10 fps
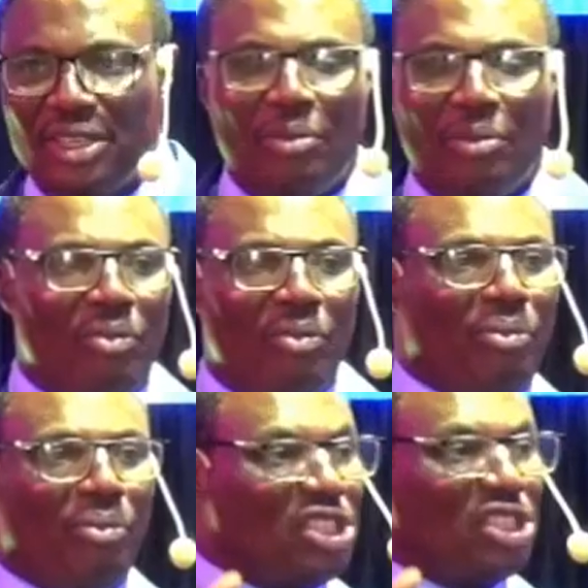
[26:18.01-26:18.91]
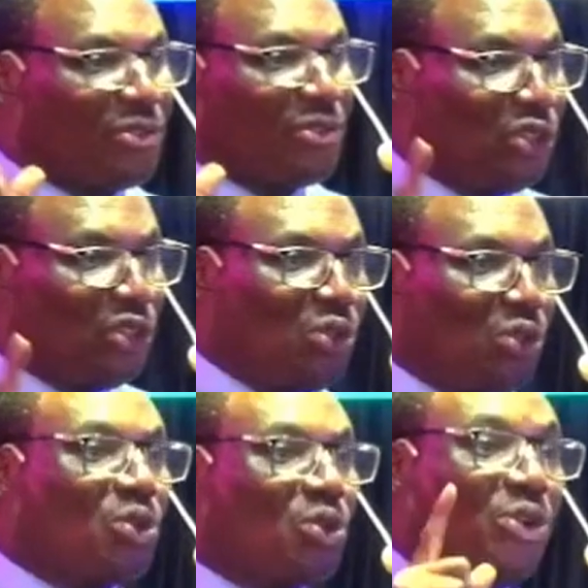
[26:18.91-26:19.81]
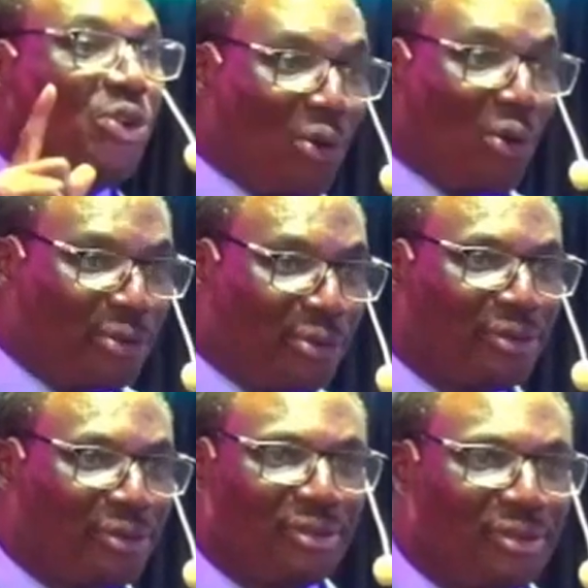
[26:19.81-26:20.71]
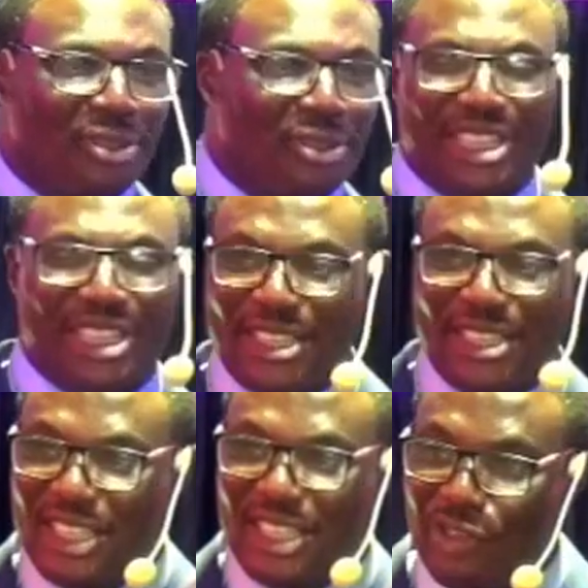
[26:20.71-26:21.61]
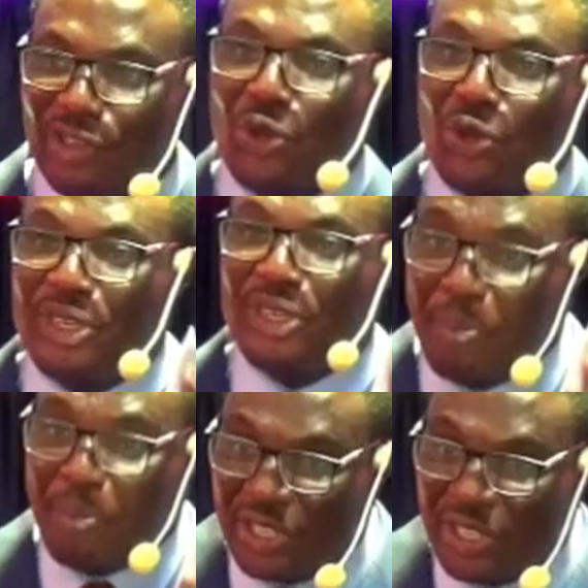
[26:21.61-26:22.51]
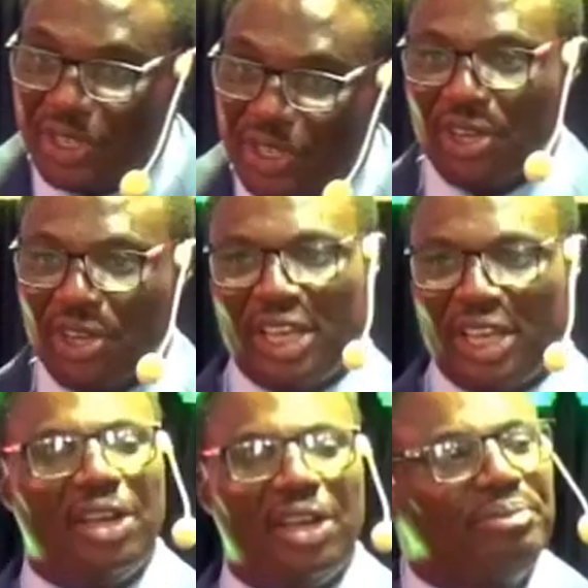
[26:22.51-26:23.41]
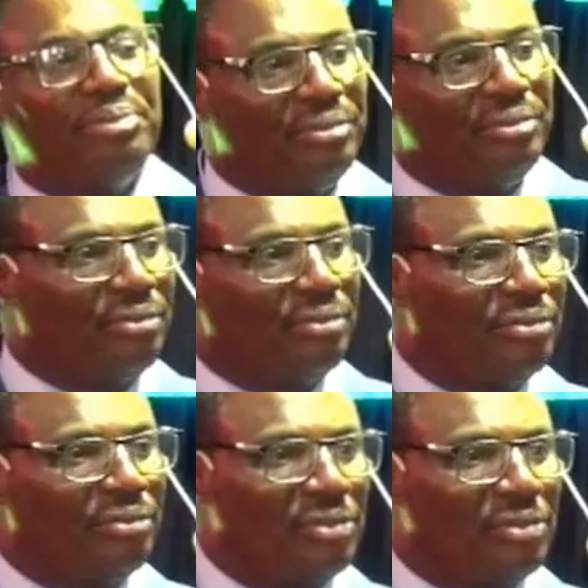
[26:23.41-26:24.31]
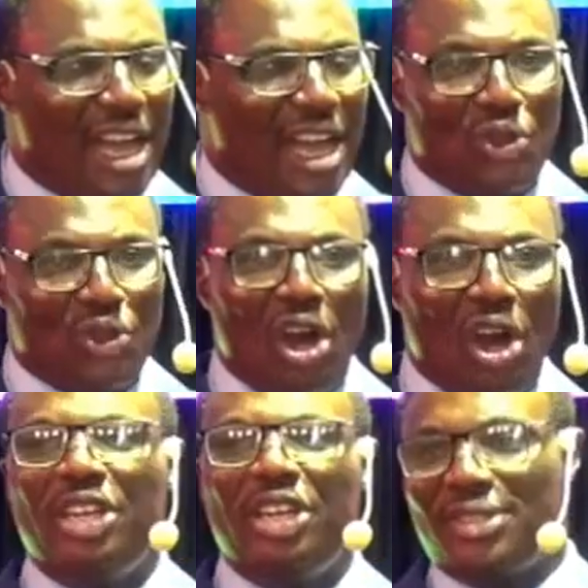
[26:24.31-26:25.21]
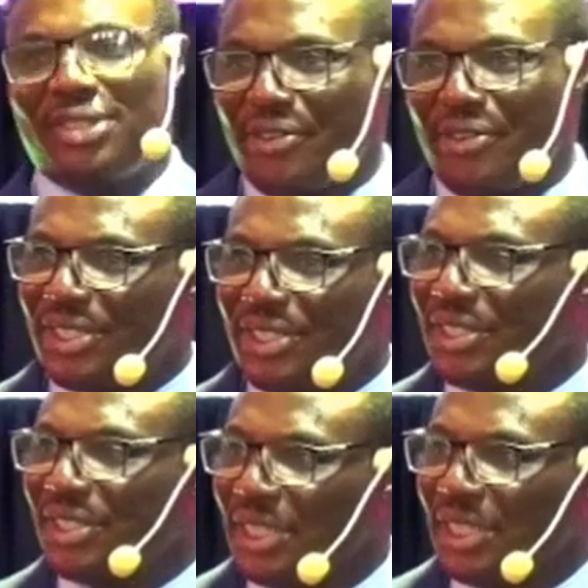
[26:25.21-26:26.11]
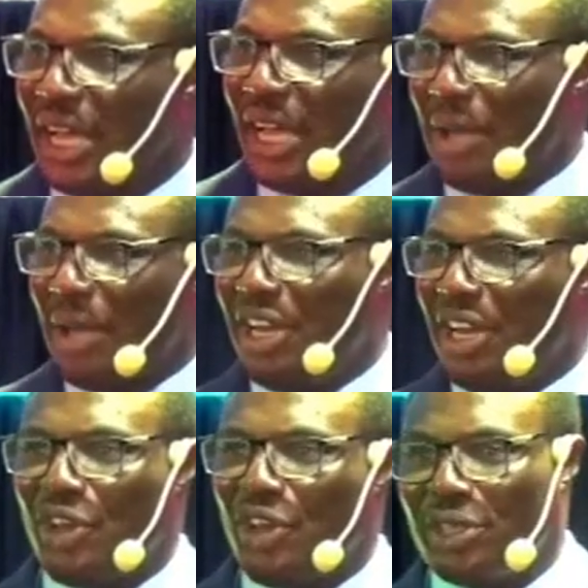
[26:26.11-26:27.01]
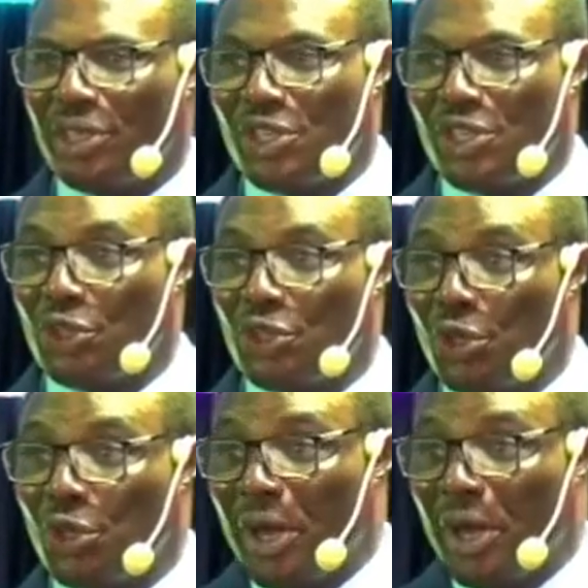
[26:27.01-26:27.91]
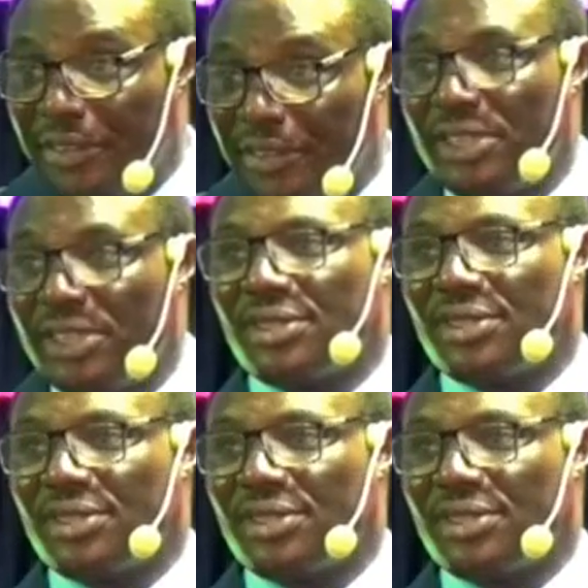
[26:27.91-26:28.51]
But it's for you to know that is given to know the mysteries of the kingdom. As you come in this series, I believe God is going to show you great things